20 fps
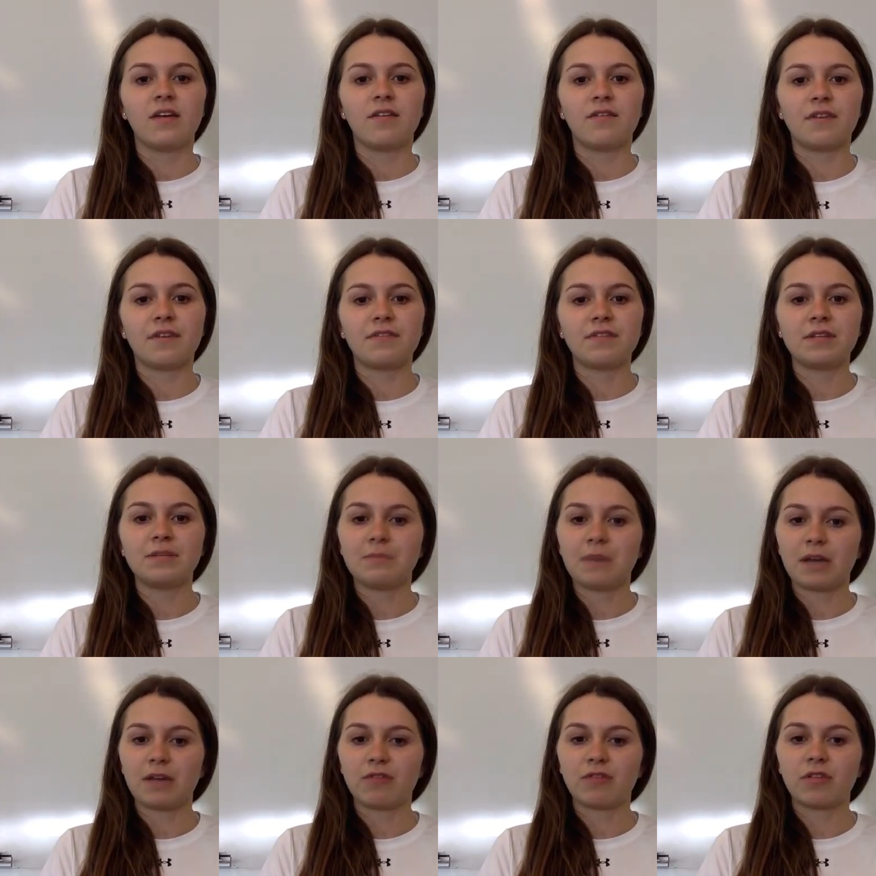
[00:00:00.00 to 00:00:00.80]
50
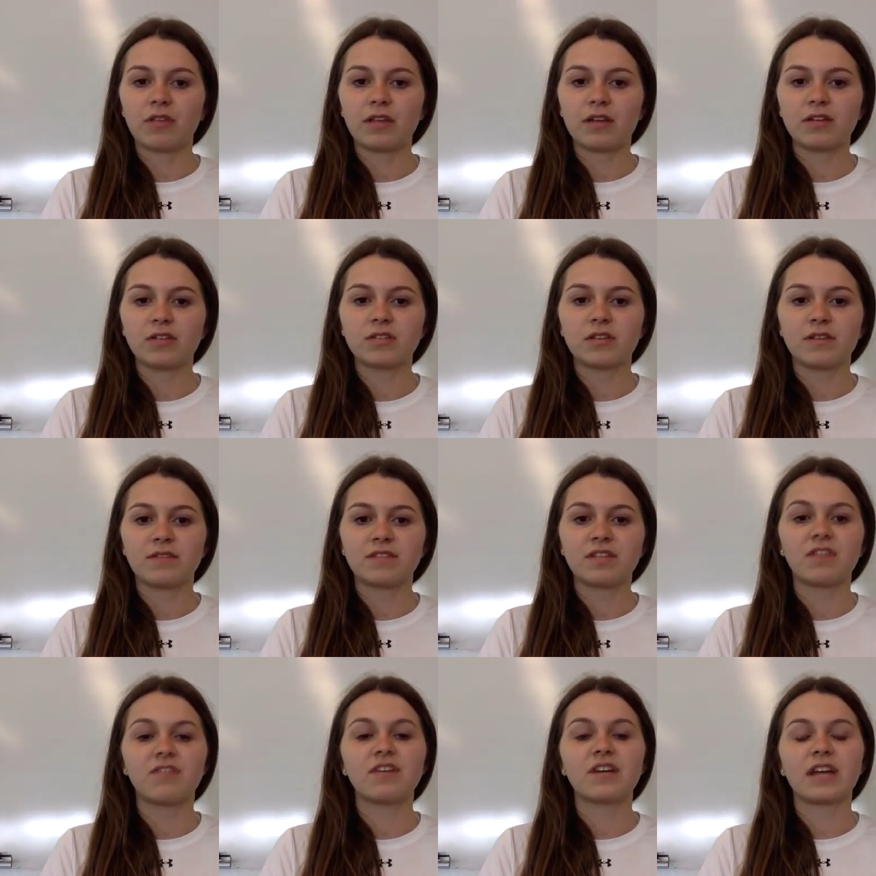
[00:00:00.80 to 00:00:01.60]
microliters of
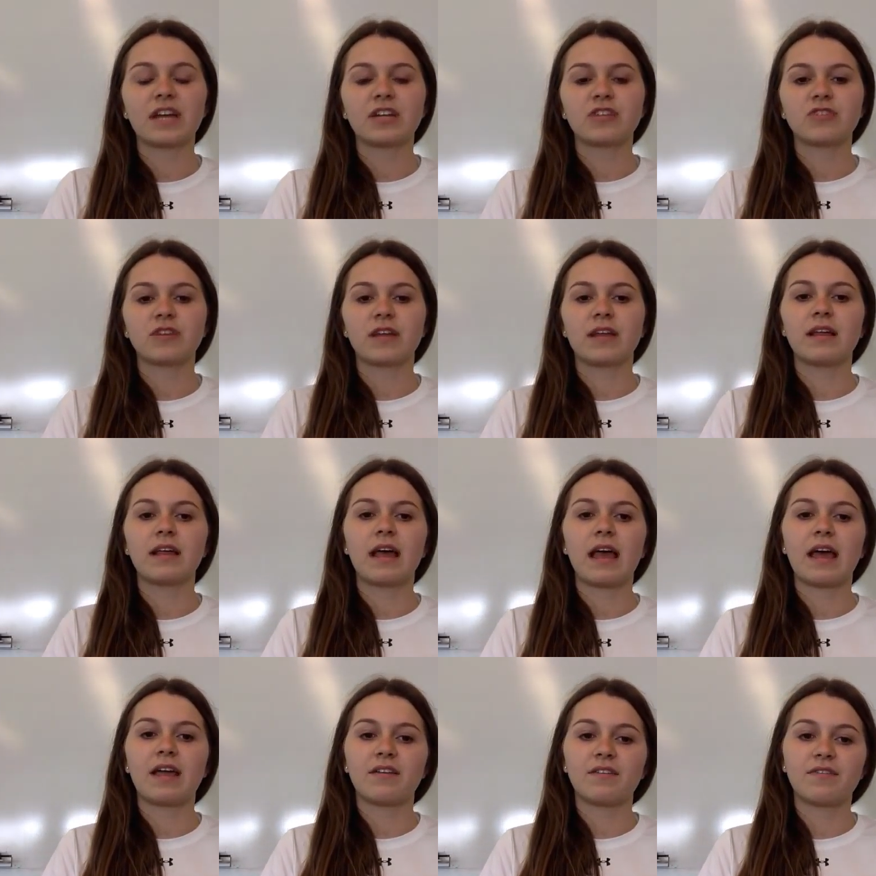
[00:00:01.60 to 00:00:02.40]
silver nitrate,
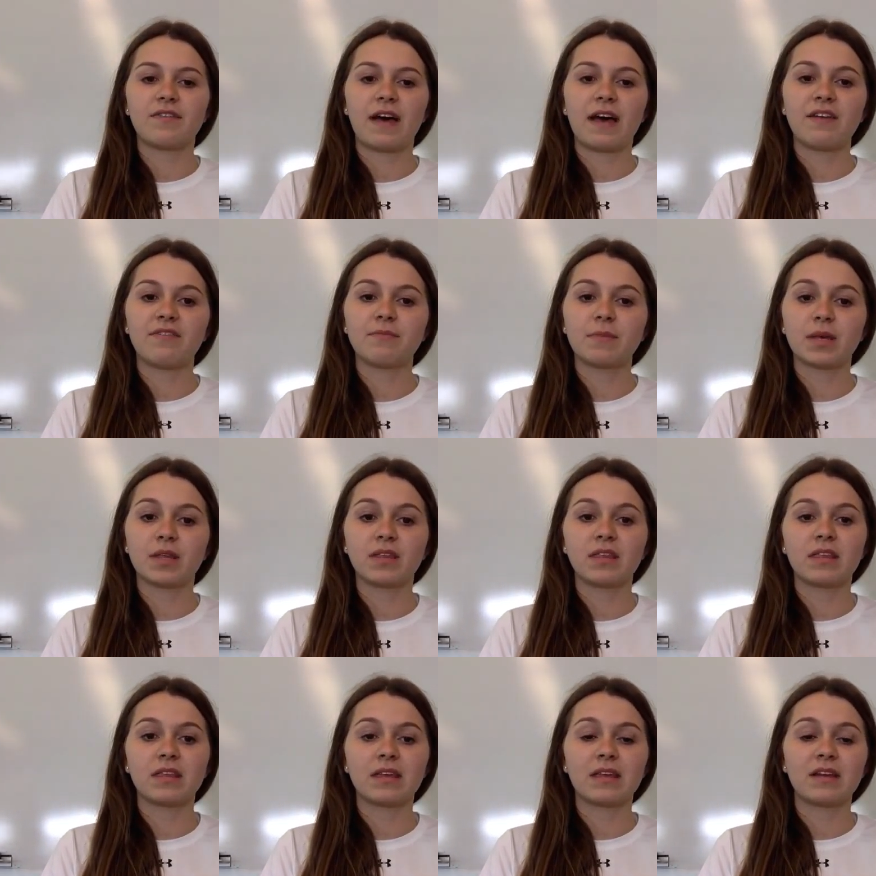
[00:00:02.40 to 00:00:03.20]
and 5
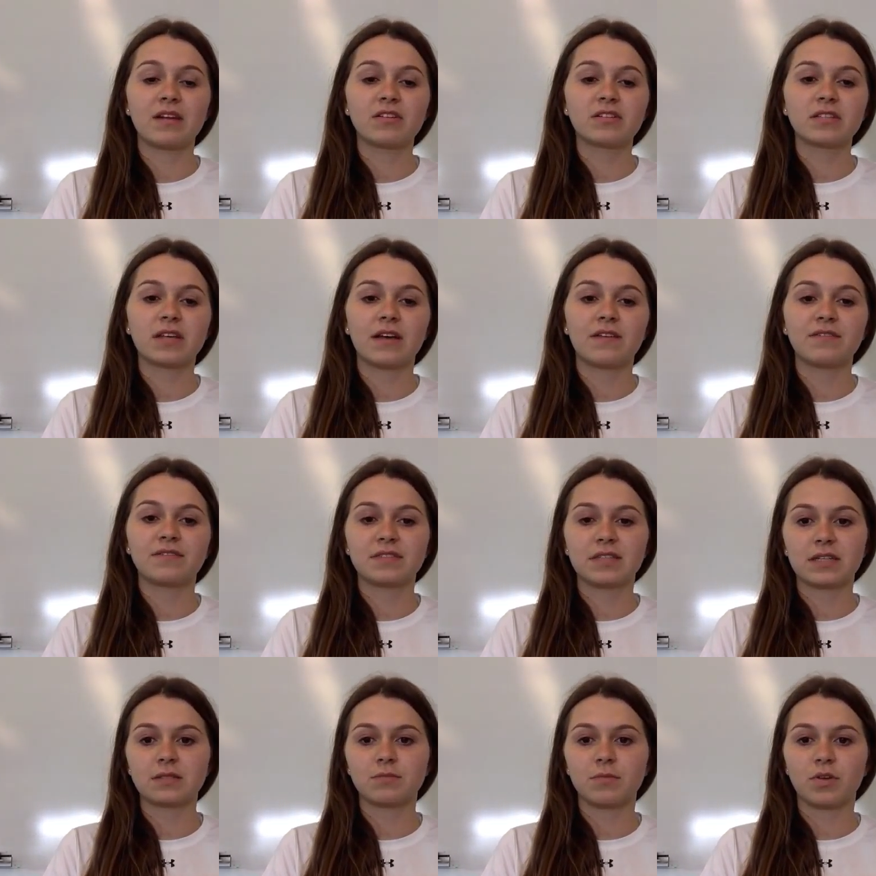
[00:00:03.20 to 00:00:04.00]
milliliters of
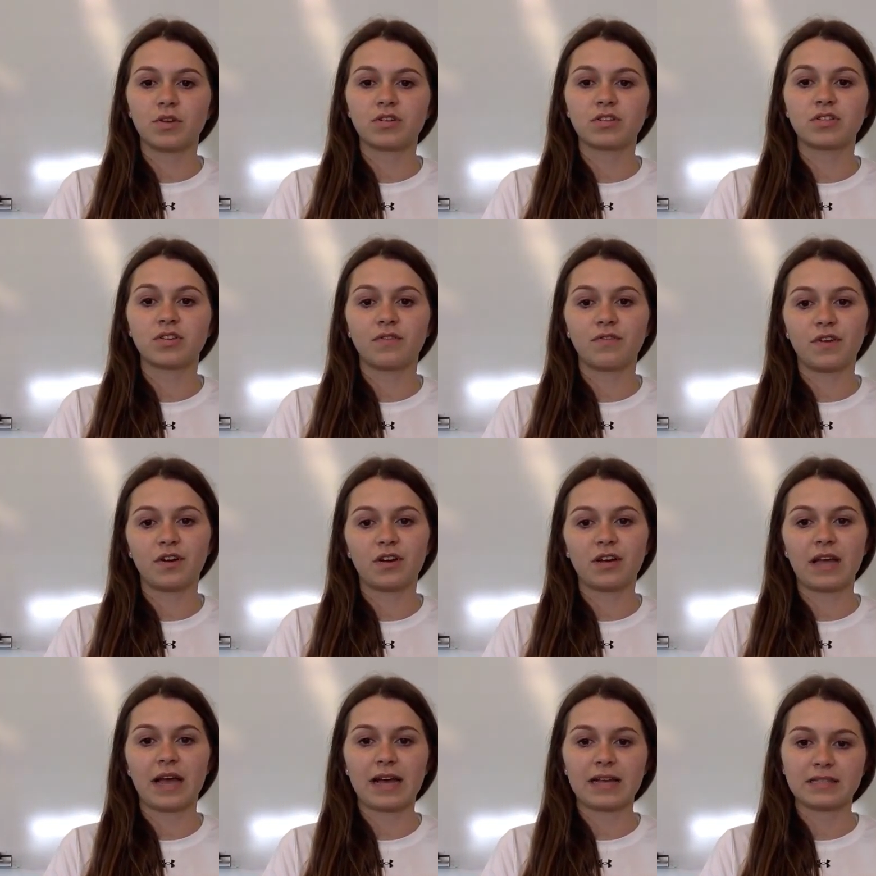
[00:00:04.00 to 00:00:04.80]
6 molar
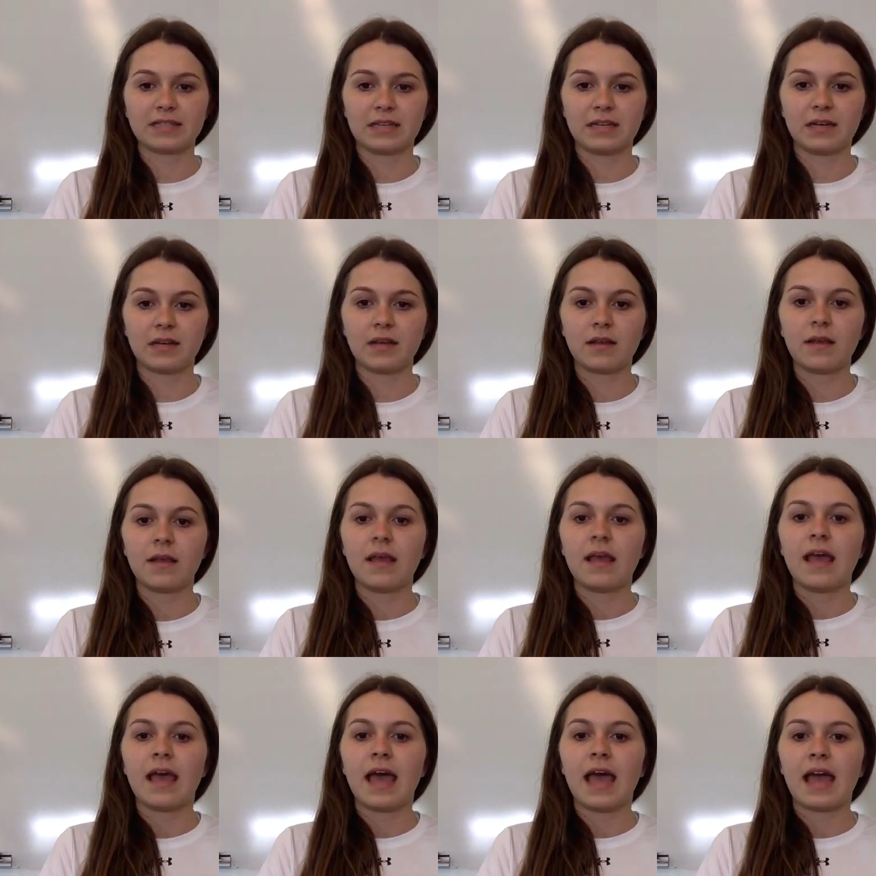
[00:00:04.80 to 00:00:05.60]
sulfuric acid,
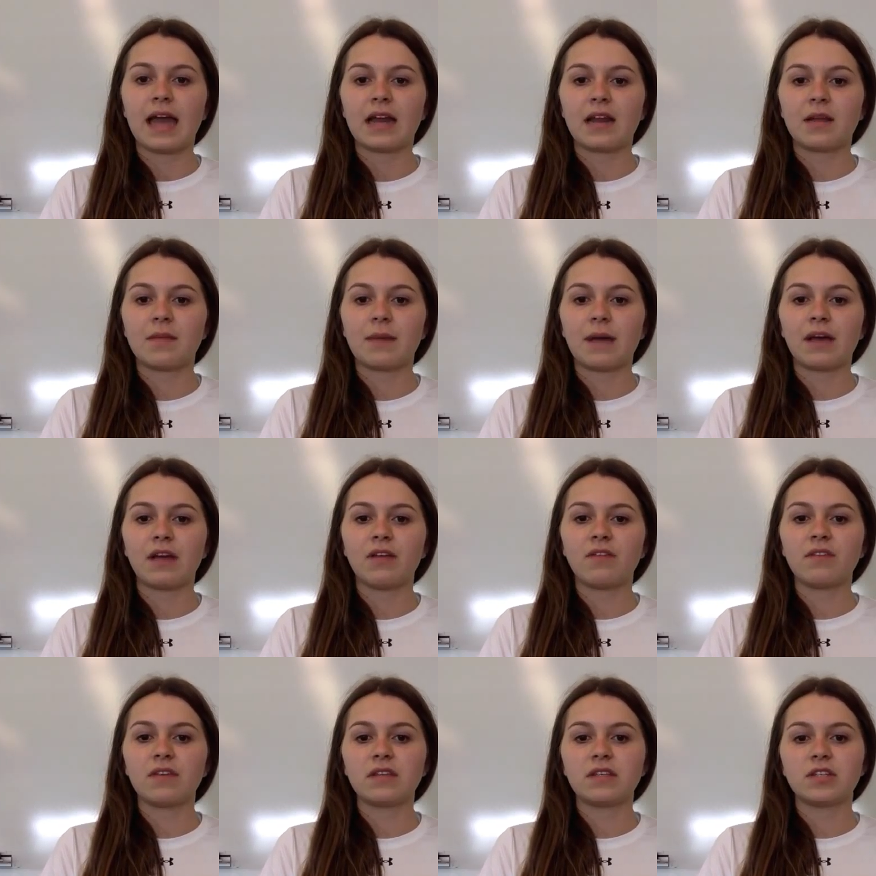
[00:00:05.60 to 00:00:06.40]
and an amount
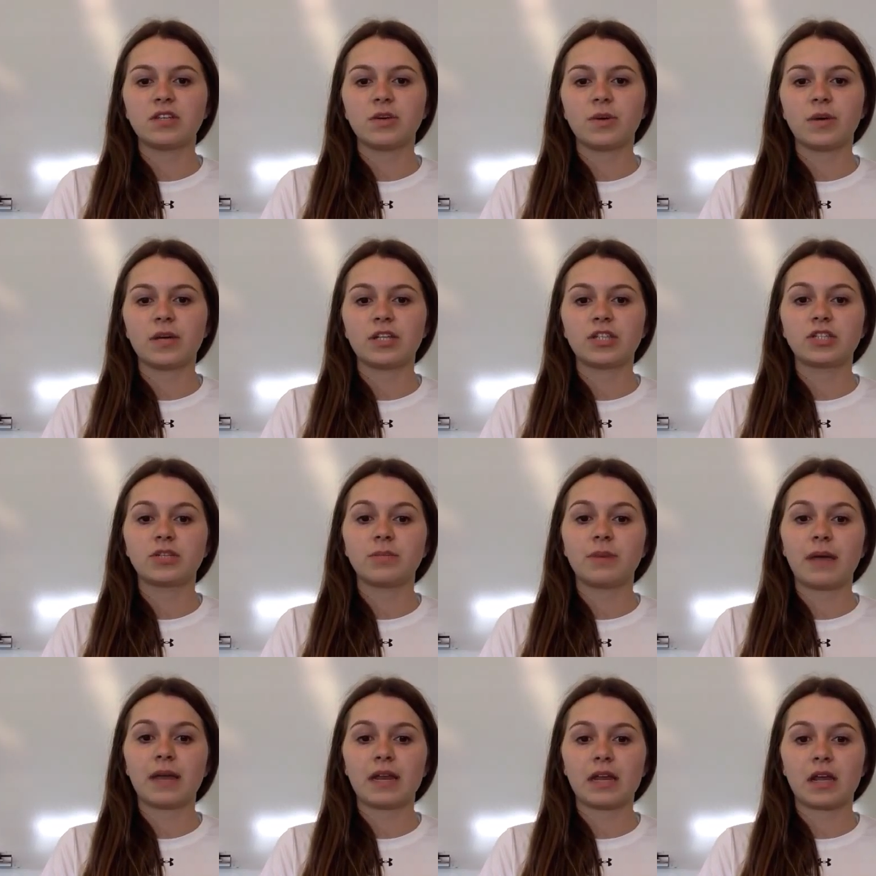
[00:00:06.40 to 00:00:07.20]
of ETOH
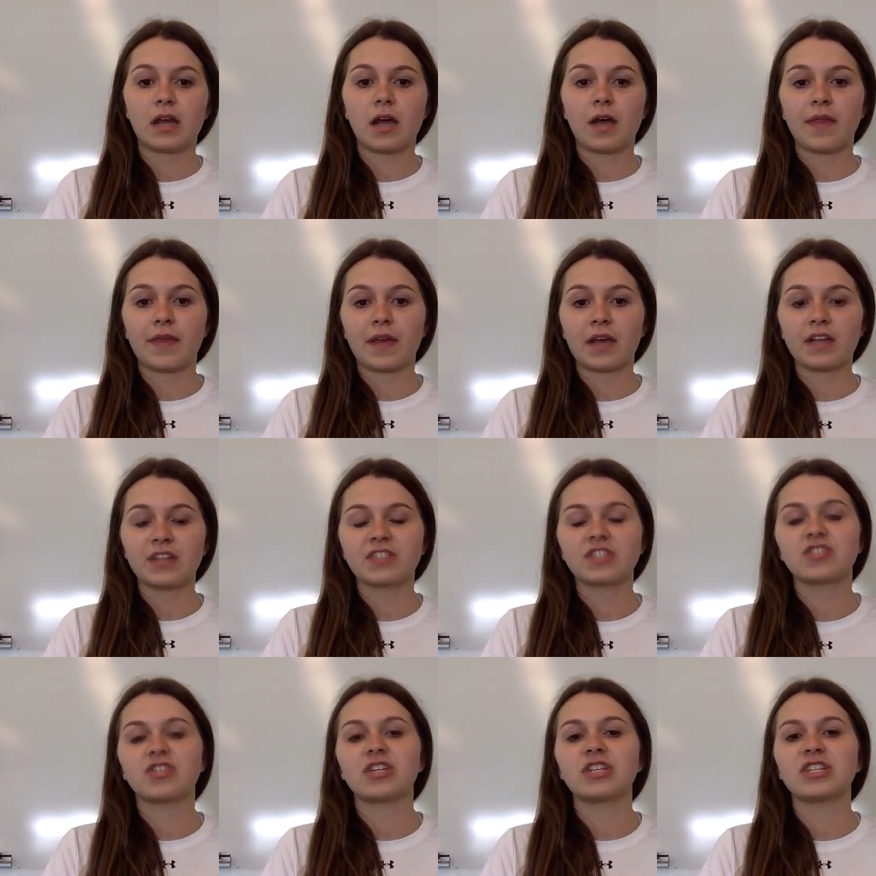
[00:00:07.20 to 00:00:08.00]
depending on the
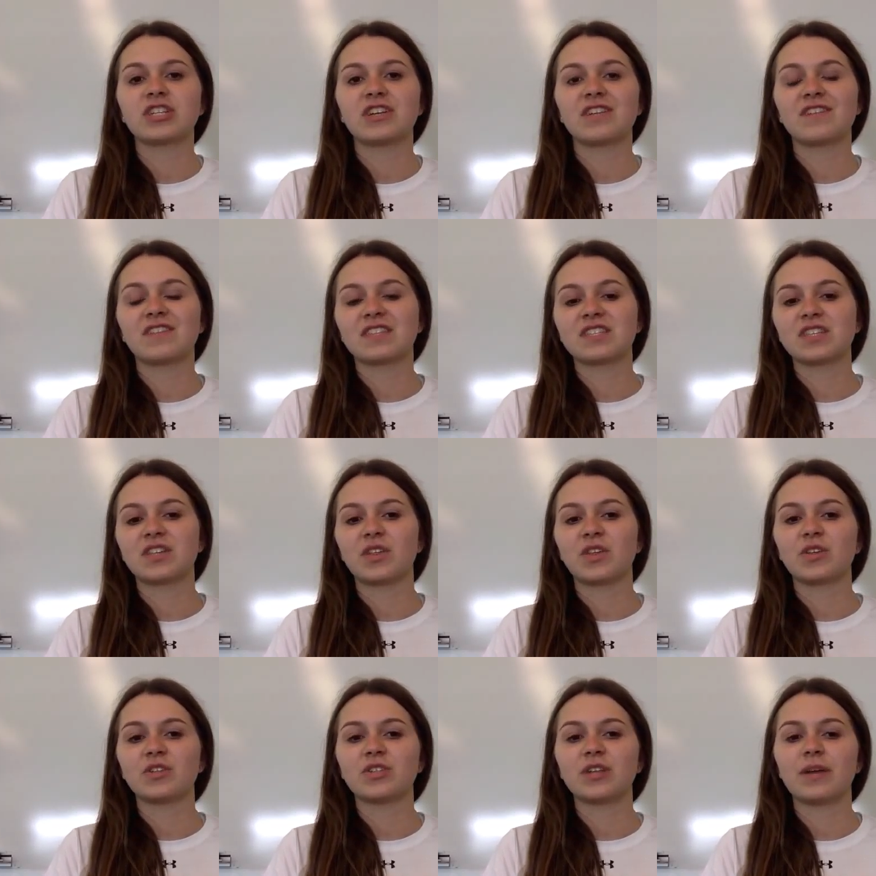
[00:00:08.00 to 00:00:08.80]
concentration of the
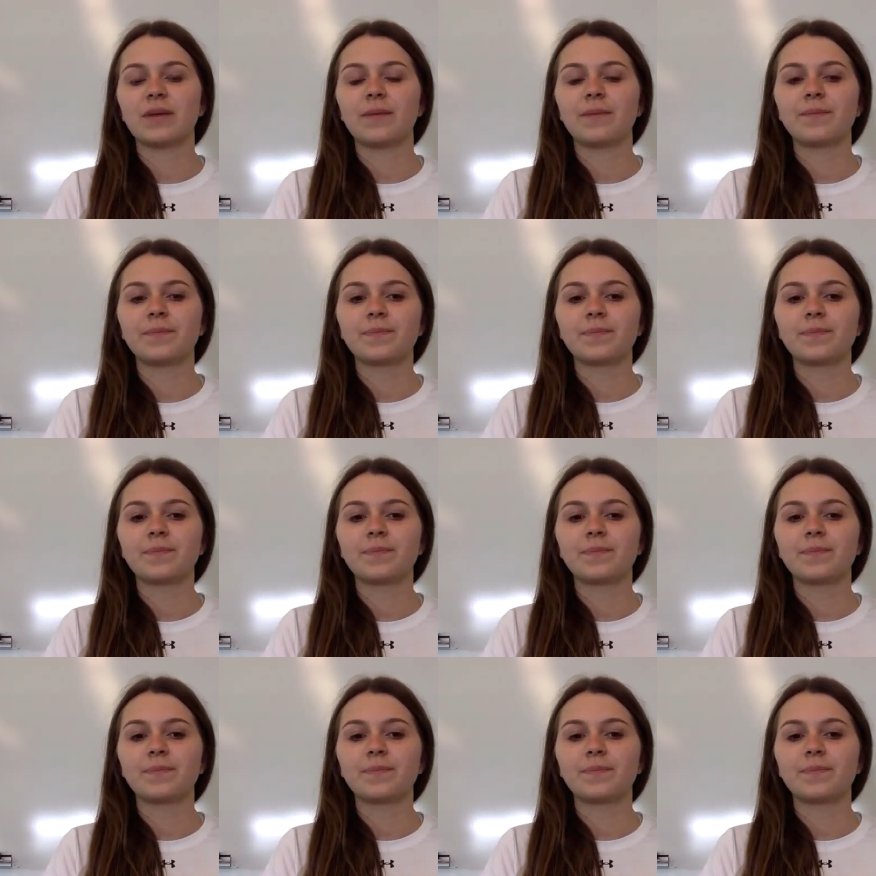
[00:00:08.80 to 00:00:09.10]
solution.